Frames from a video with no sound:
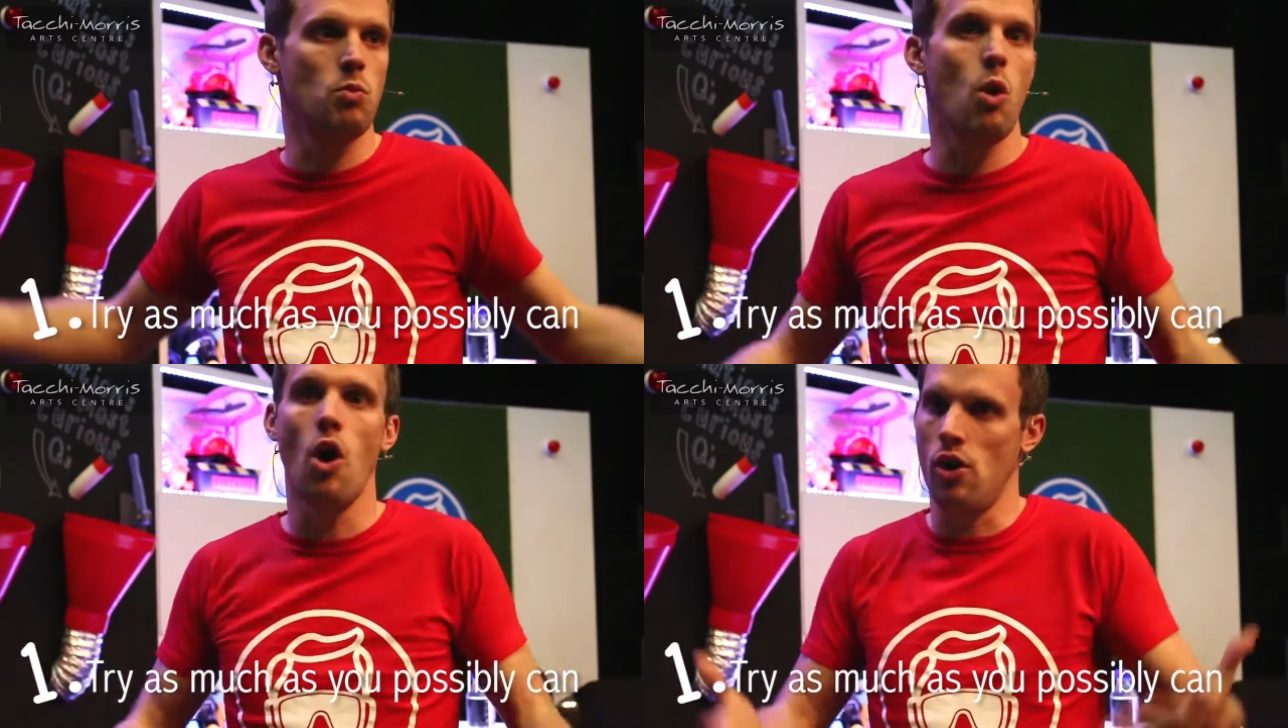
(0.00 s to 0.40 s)

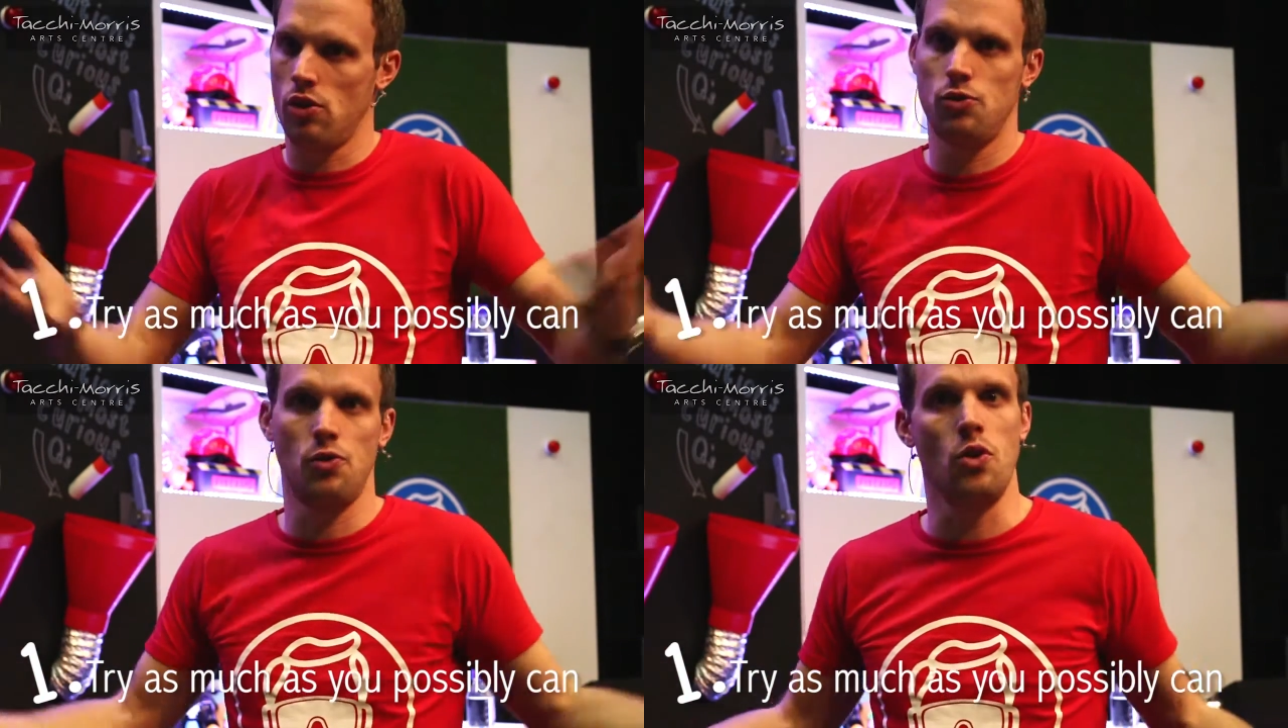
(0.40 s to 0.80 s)

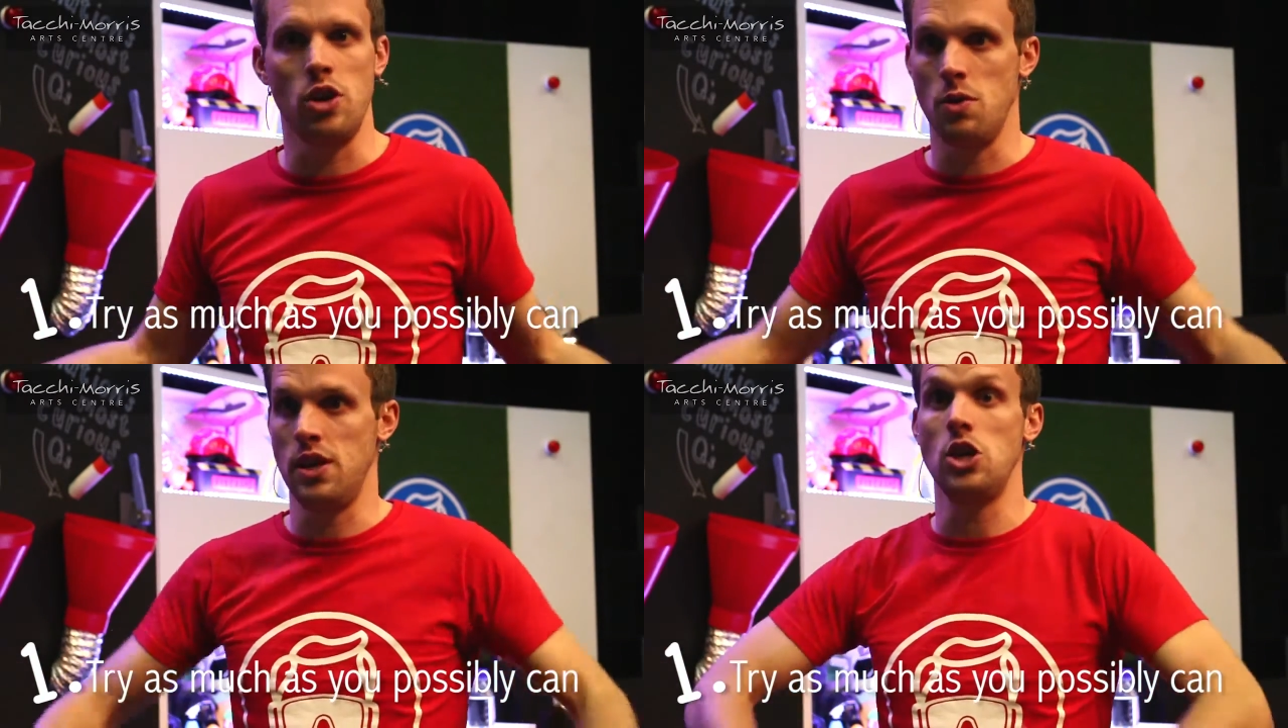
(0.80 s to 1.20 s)
works for
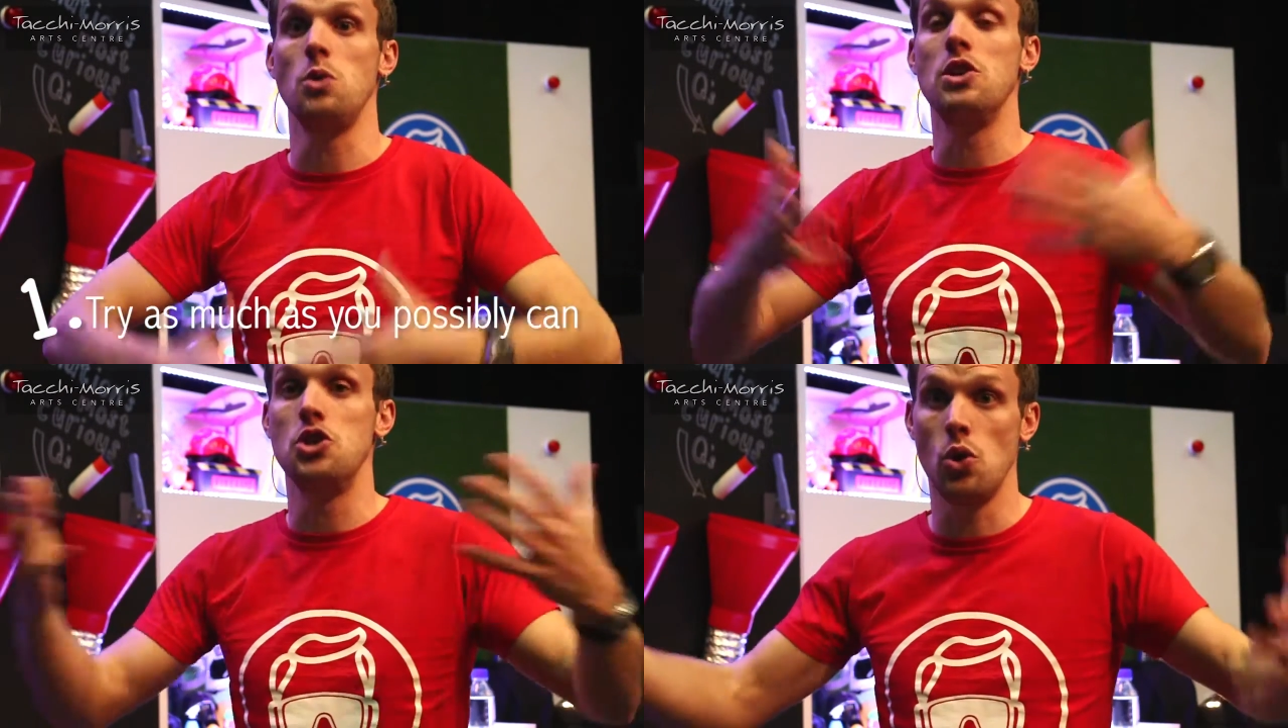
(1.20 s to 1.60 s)
you and that
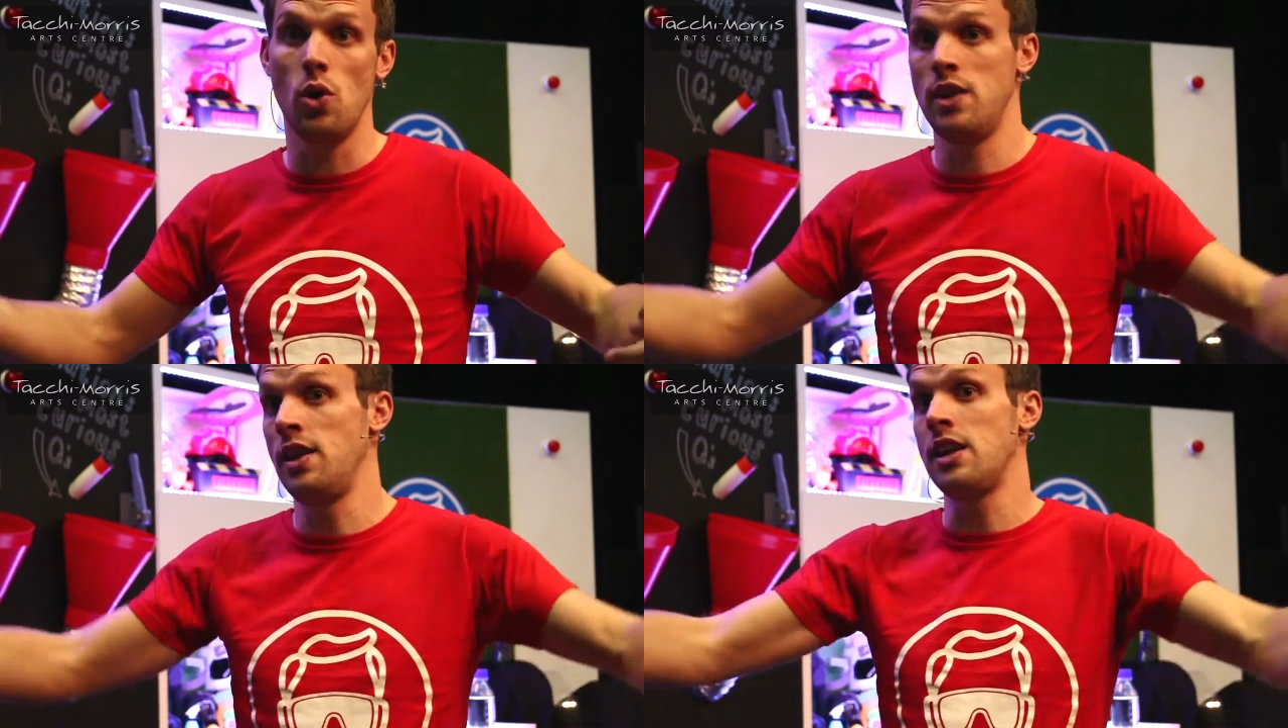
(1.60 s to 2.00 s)
you
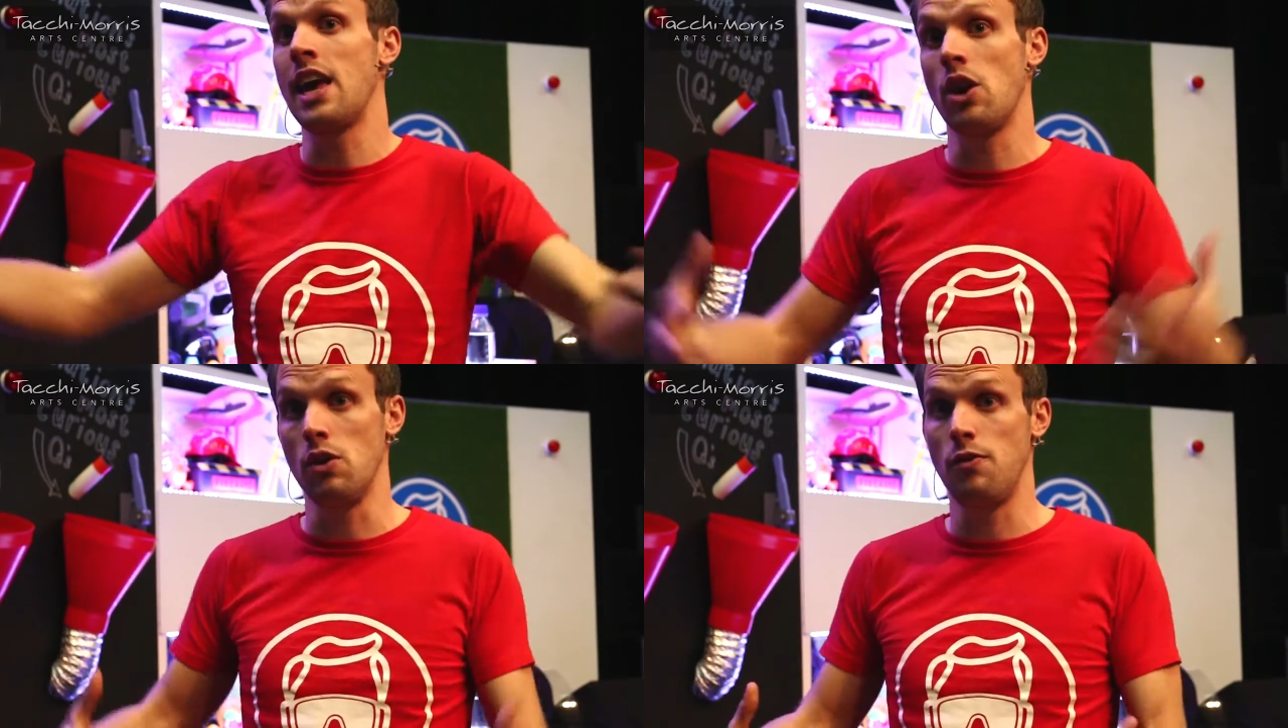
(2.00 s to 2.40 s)
enjoy and you
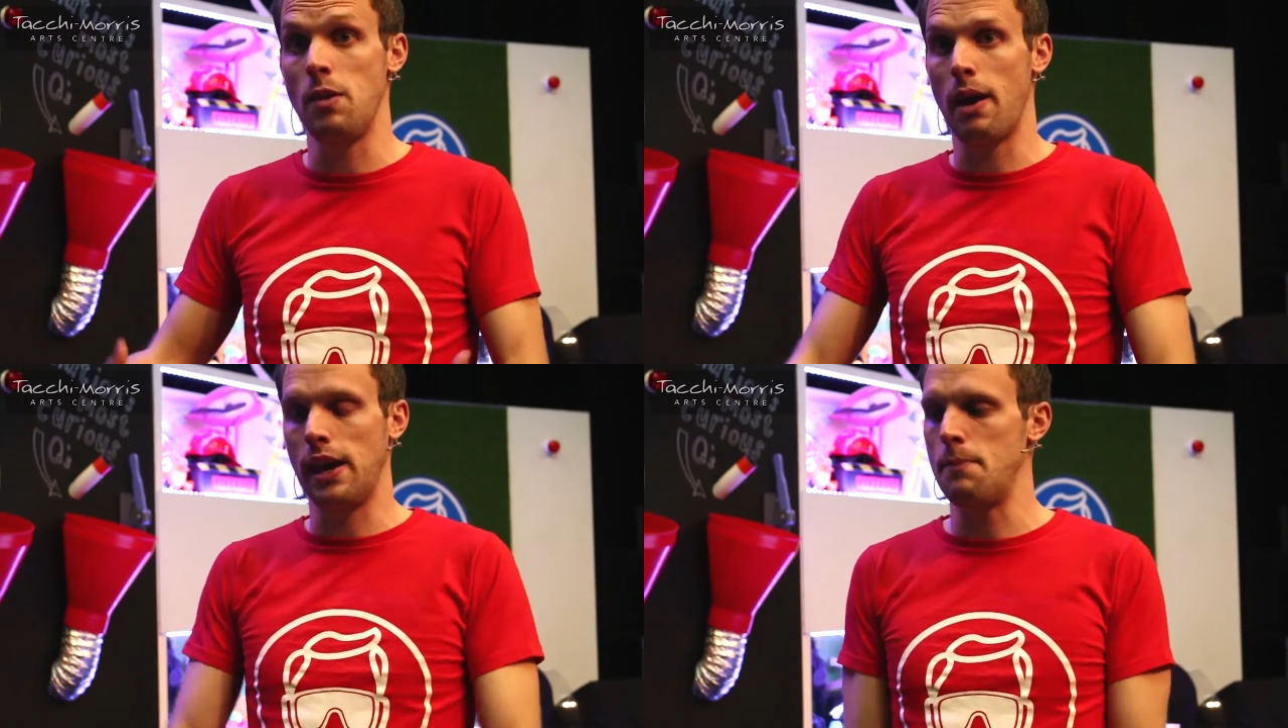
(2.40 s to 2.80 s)
get good
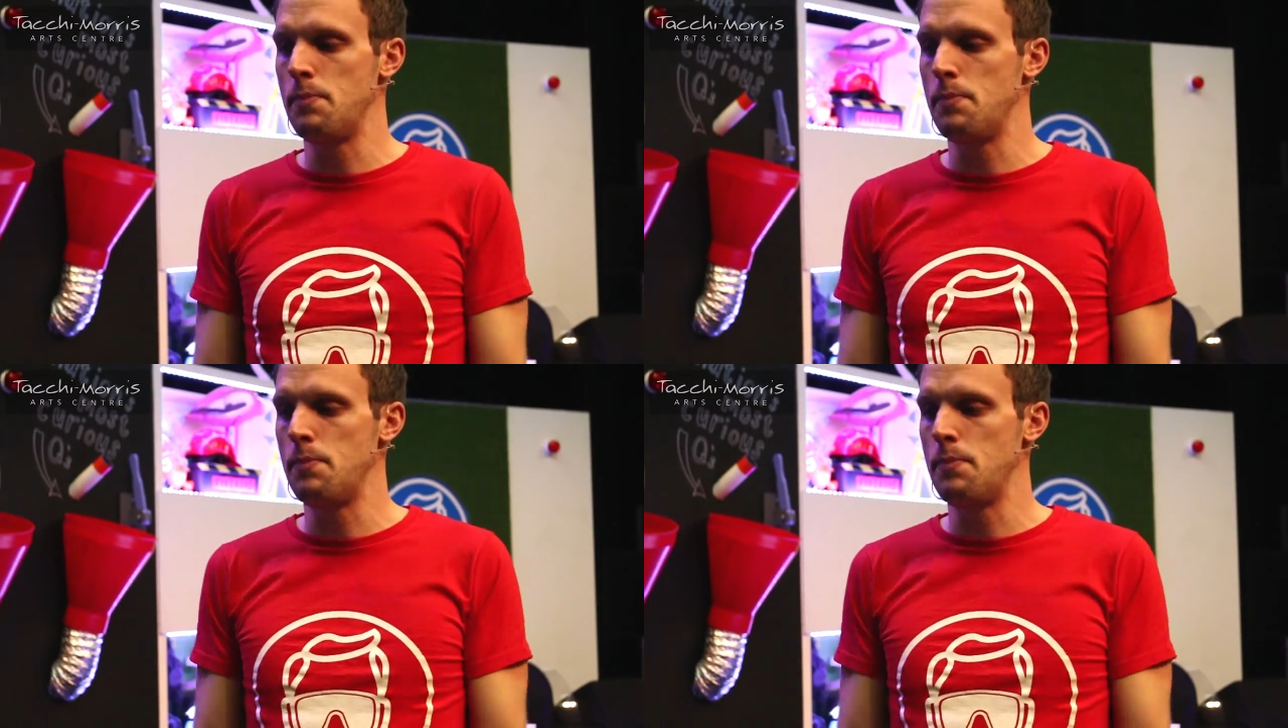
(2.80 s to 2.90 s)
feedback in.